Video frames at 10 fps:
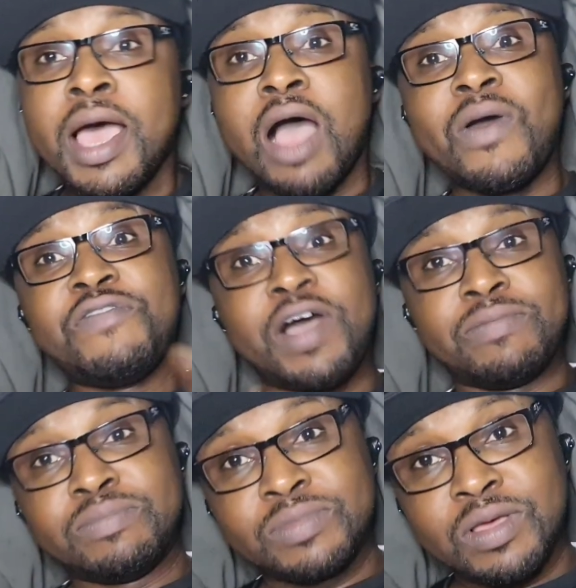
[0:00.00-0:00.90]

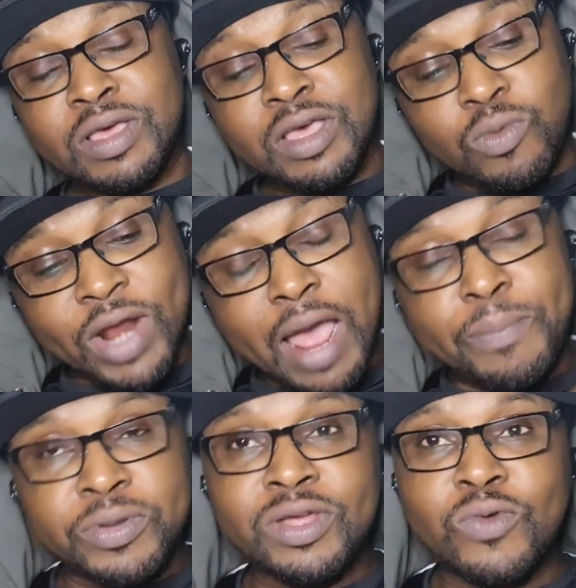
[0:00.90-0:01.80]
However, when I
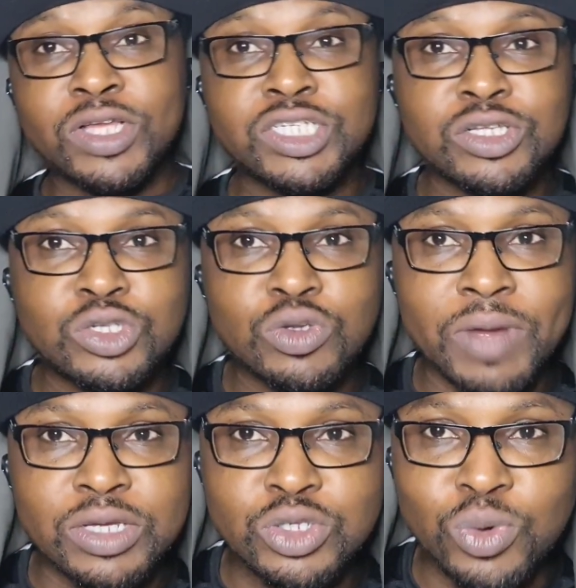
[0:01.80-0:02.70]
put the question to
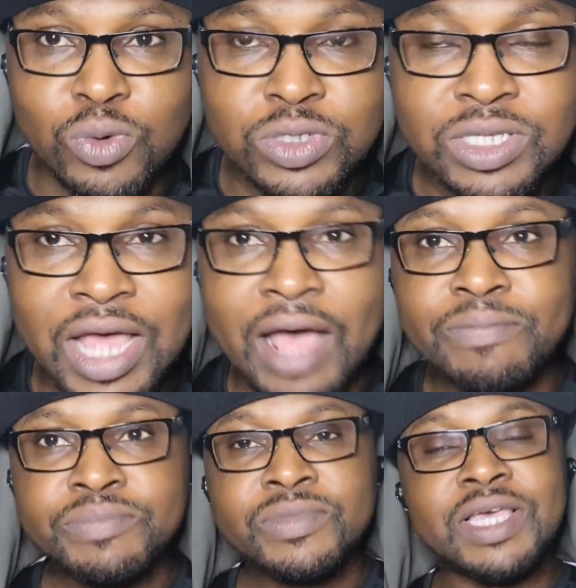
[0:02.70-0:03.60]
my source
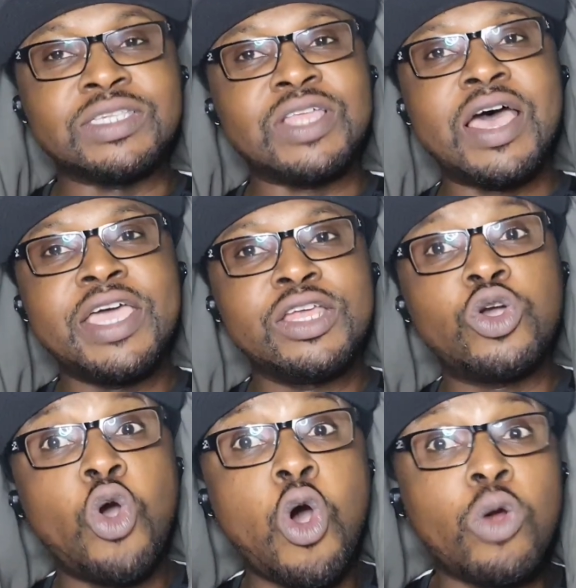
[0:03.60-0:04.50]
that is there any
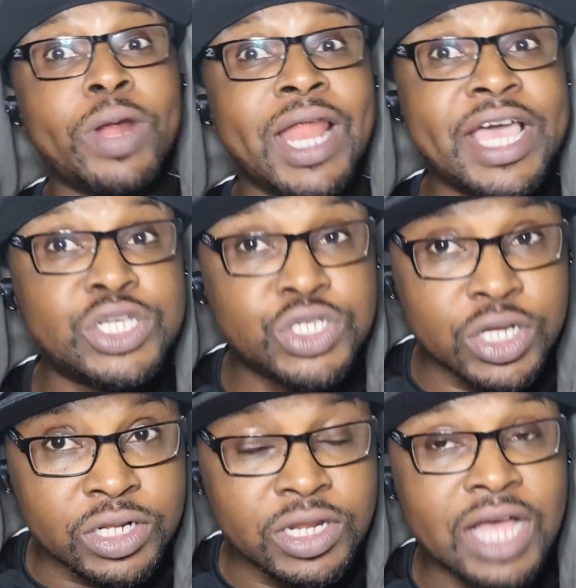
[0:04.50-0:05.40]
correlation,